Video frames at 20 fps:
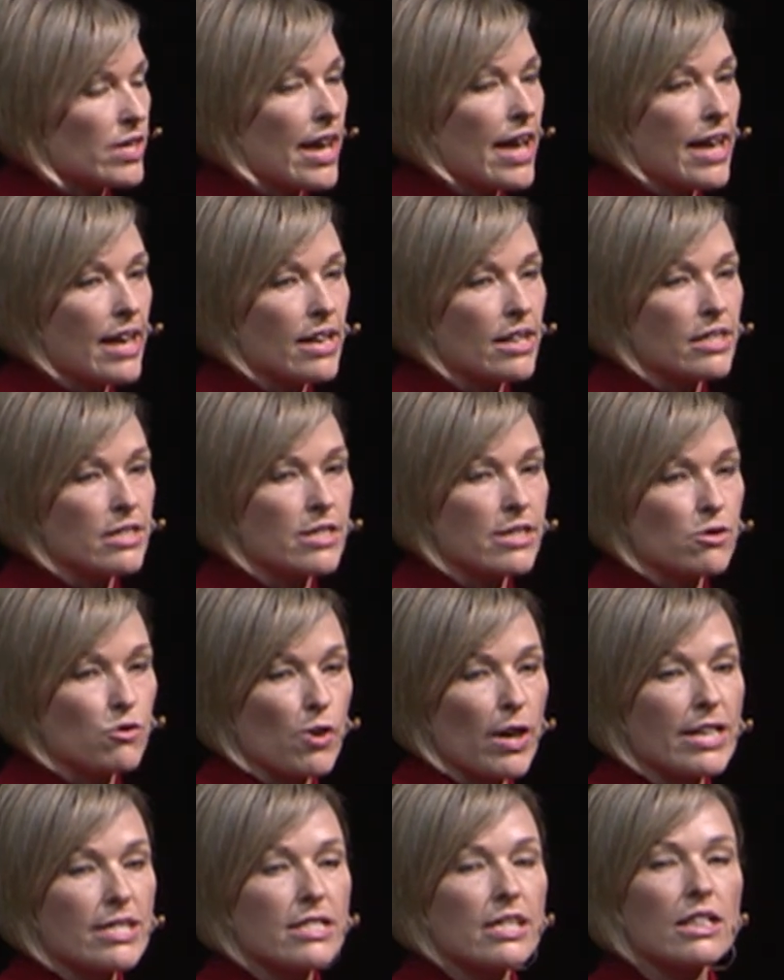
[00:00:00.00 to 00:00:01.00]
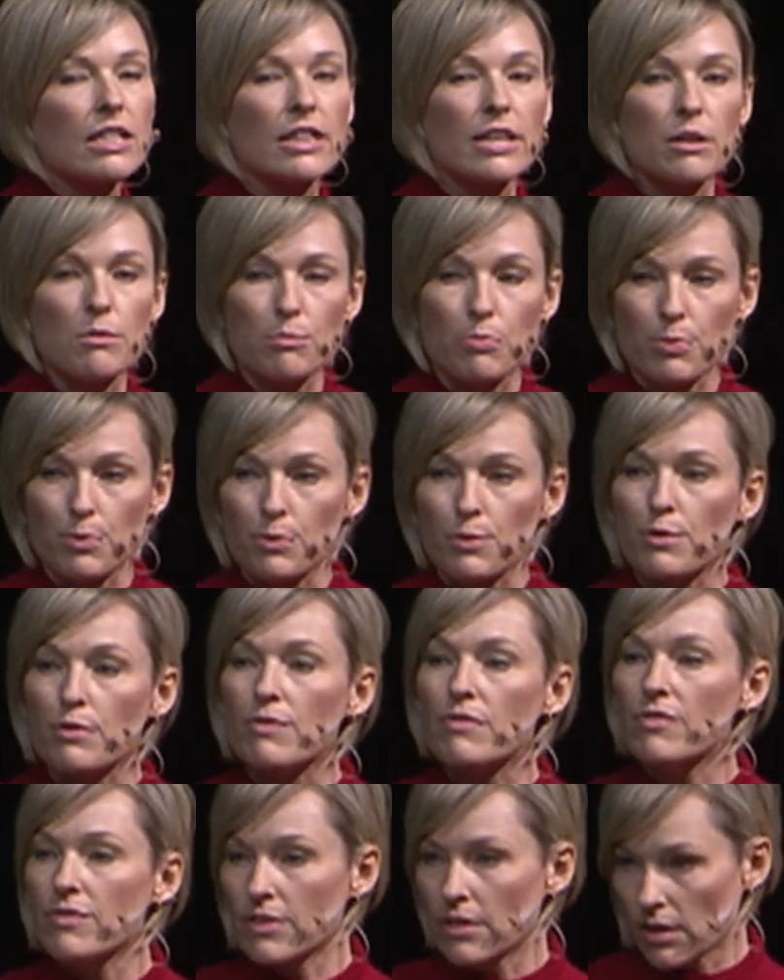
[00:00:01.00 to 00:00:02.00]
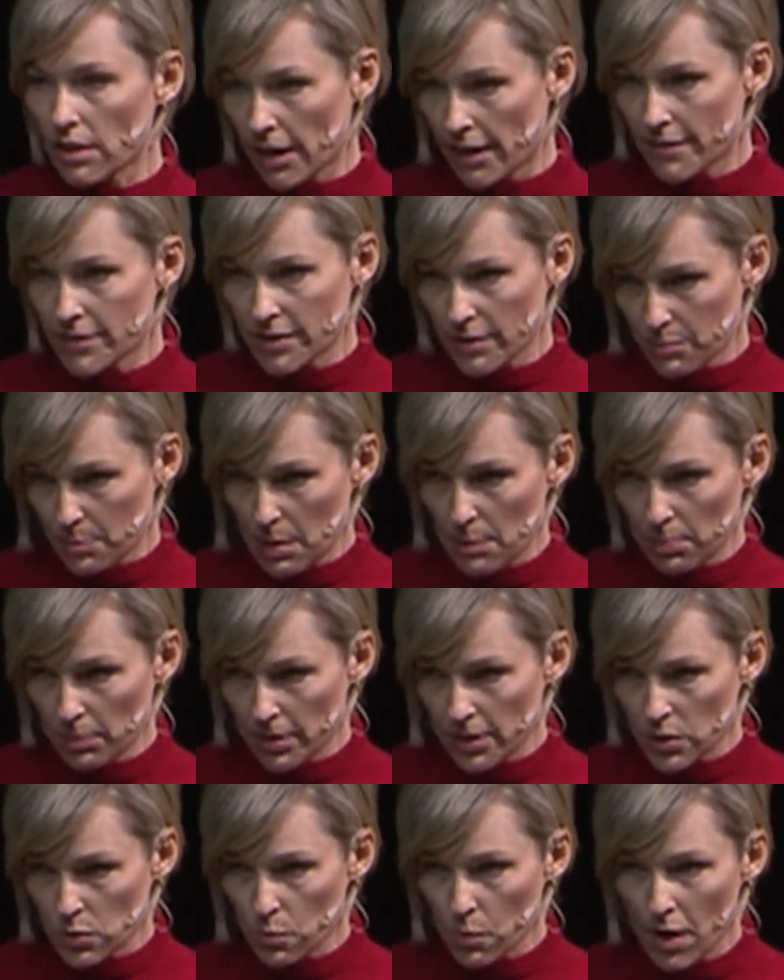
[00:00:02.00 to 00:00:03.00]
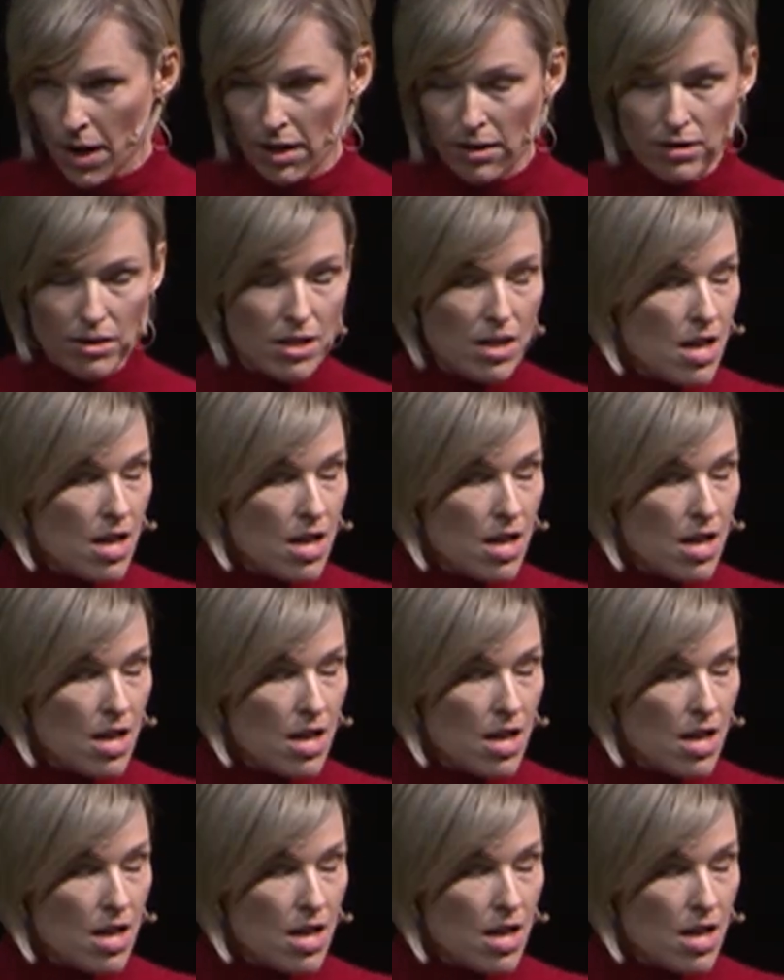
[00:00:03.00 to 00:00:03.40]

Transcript: and drastically improve the lives of people as well.